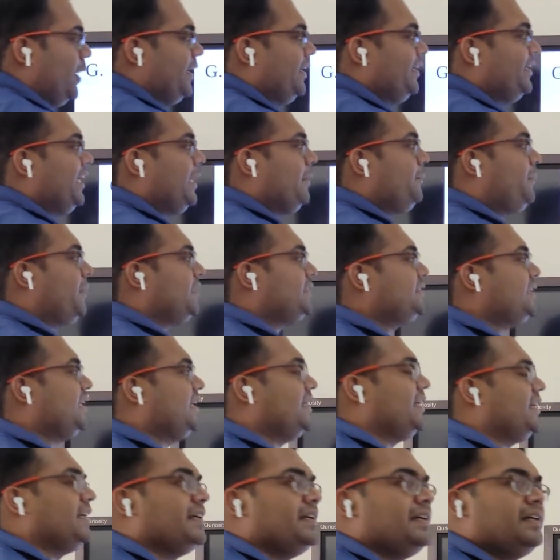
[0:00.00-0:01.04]

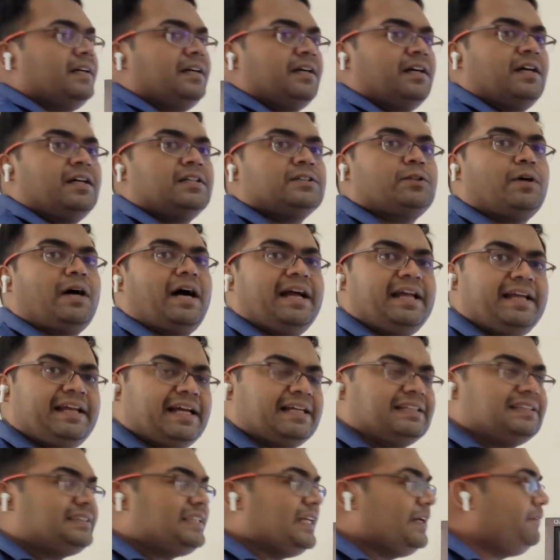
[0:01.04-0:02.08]
20%. So I
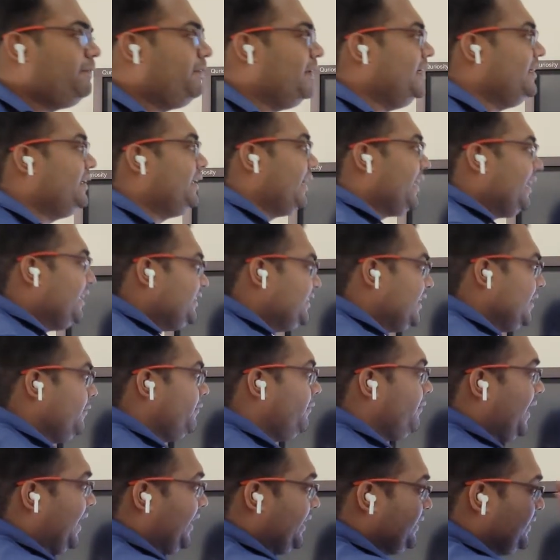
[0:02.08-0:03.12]
can say filtration
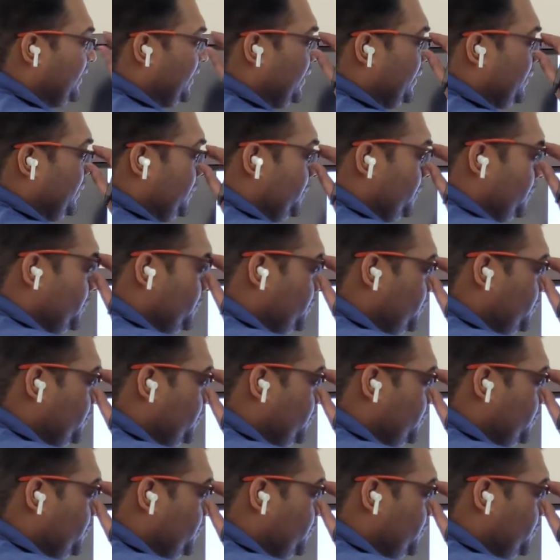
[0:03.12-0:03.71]
fraction